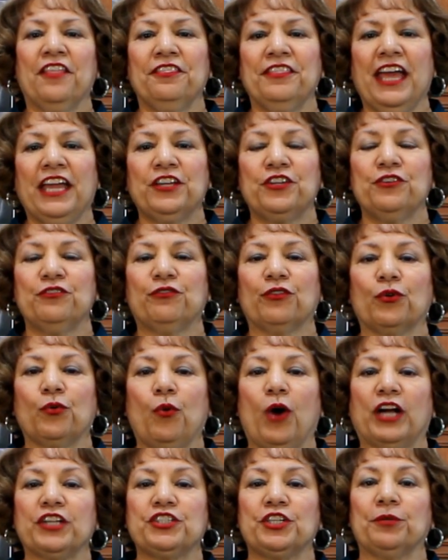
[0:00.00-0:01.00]
Thank you for
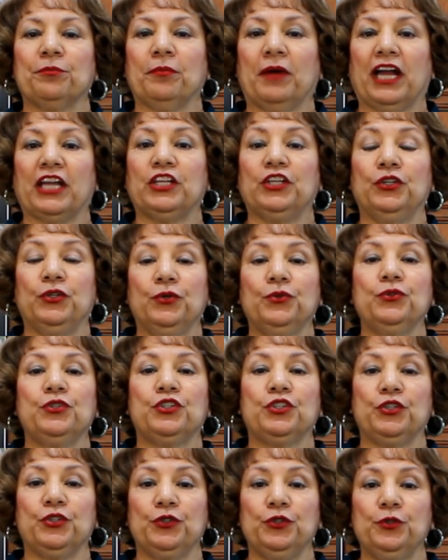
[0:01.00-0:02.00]
watching my
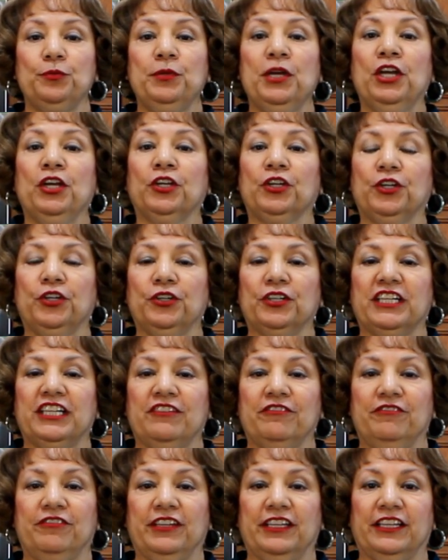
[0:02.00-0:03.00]
YouTube
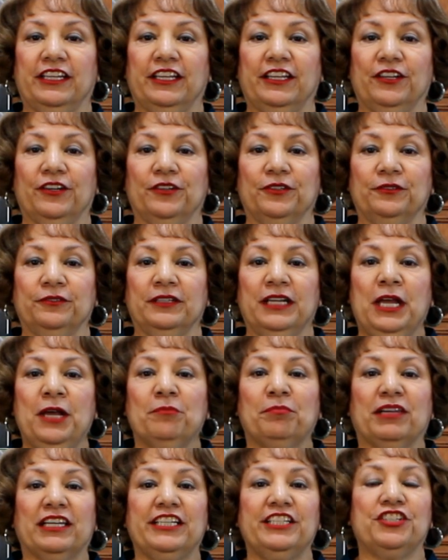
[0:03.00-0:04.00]
cooking video.
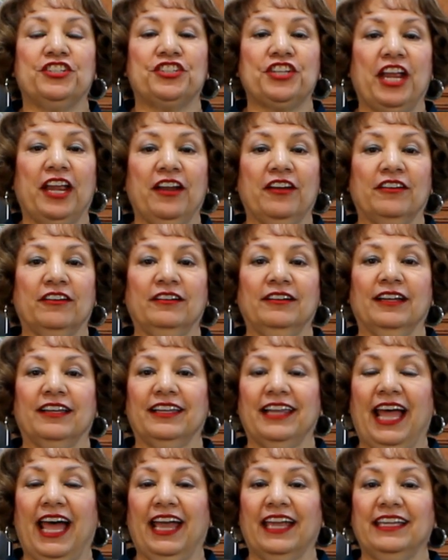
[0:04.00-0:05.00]
Please share,
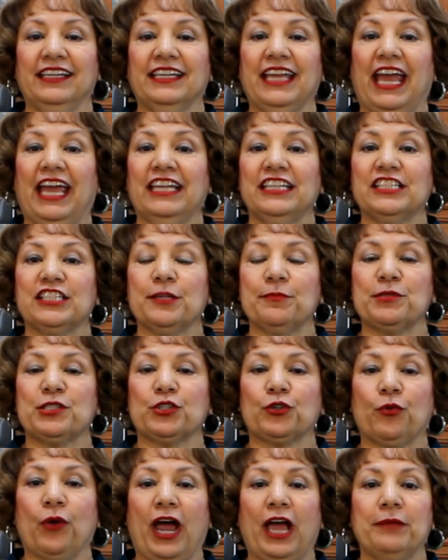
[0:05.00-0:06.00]
like, and
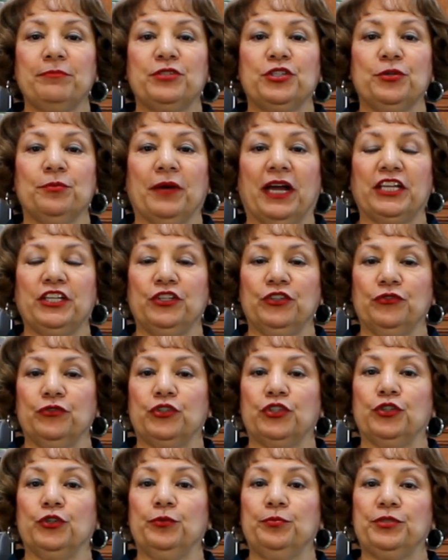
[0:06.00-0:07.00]
subscribe to my
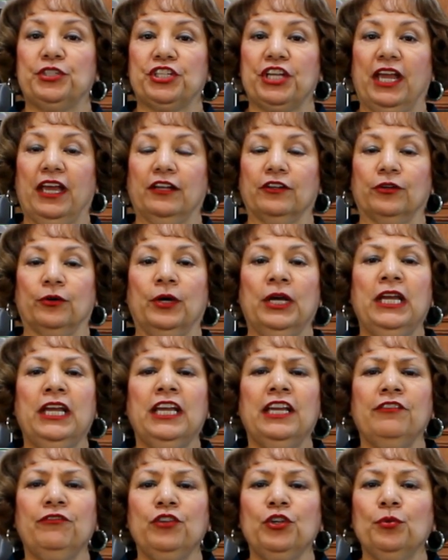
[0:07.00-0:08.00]
YouTube channel.
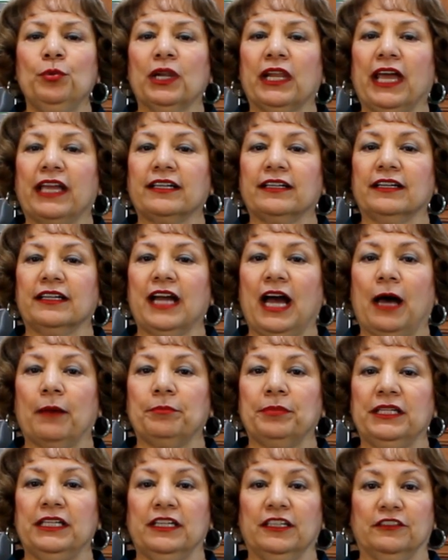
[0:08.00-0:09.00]
If you would like a
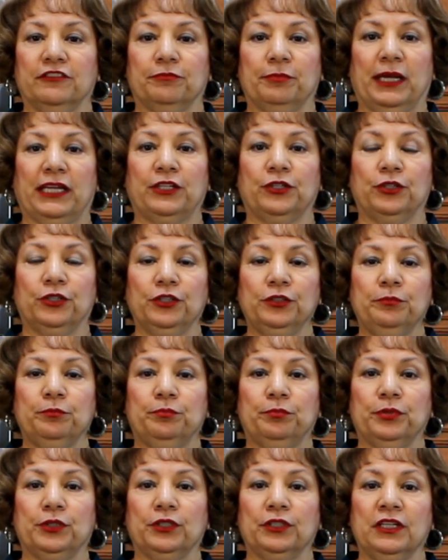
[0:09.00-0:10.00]
copy of my
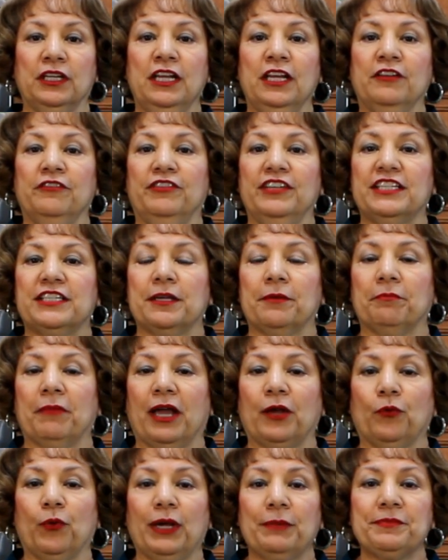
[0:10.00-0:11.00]
cookbook, visit
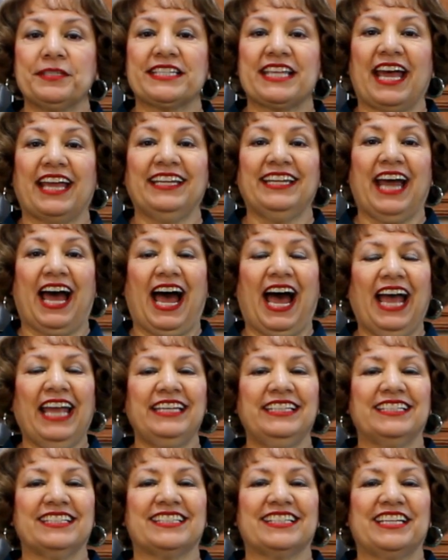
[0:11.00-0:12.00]
my website,
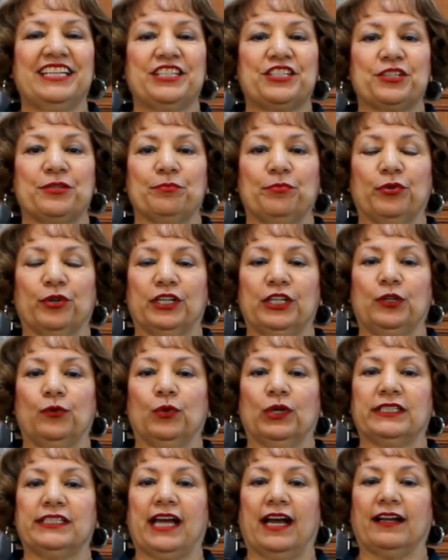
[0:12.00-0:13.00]

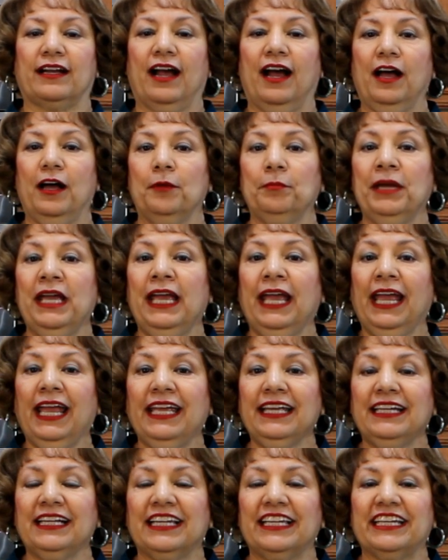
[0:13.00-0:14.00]
aidaskitchenboricua.com,
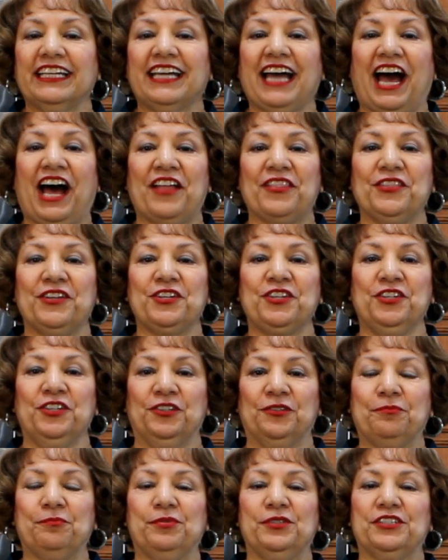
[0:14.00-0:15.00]
and click on the
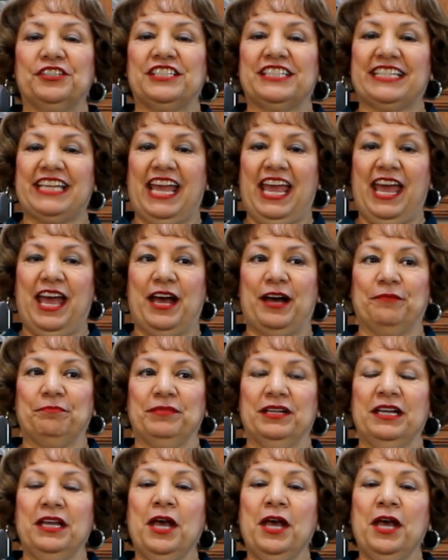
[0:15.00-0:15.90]
cookbook tab.